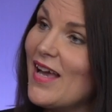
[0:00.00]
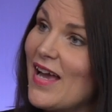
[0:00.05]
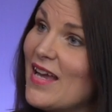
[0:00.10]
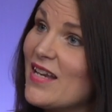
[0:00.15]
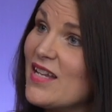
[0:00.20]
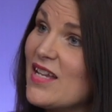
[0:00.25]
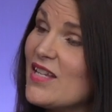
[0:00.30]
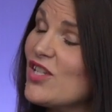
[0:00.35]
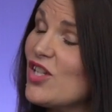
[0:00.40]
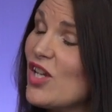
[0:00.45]

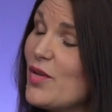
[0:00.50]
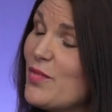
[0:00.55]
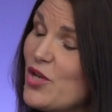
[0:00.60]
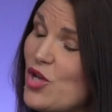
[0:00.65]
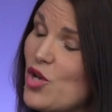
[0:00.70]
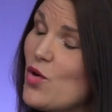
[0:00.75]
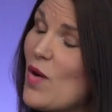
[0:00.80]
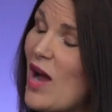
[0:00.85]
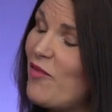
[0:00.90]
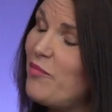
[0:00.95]
And
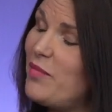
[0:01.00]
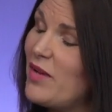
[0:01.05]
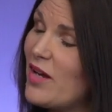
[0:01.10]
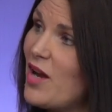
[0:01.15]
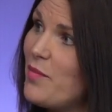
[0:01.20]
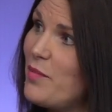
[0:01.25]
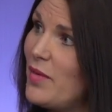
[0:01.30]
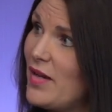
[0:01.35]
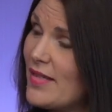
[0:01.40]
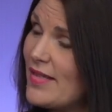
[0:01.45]
Simon, you have
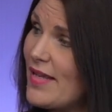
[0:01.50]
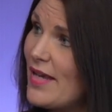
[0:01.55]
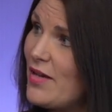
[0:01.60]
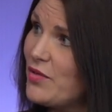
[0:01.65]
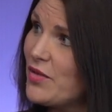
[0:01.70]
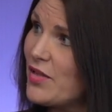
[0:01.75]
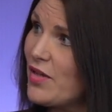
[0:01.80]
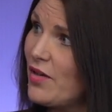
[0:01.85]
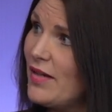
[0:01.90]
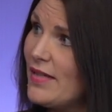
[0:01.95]
become my
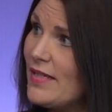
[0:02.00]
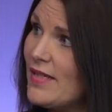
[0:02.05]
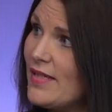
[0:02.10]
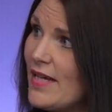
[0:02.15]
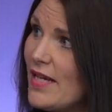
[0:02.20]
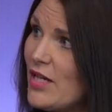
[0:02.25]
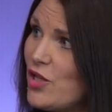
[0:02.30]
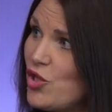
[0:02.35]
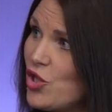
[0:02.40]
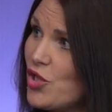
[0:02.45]
sales guy
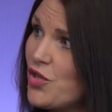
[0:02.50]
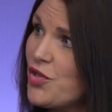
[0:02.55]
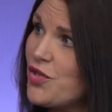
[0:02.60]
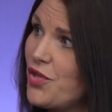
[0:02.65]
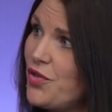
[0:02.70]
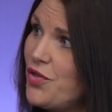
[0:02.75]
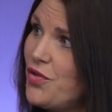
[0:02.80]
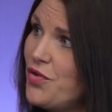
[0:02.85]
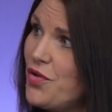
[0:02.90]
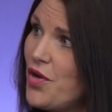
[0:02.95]
today, just
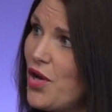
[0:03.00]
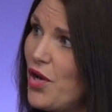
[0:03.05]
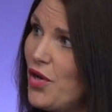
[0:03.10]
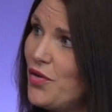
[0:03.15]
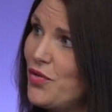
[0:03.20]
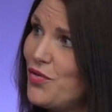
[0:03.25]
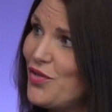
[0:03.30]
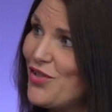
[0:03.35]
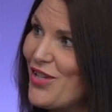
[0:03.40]
so you know.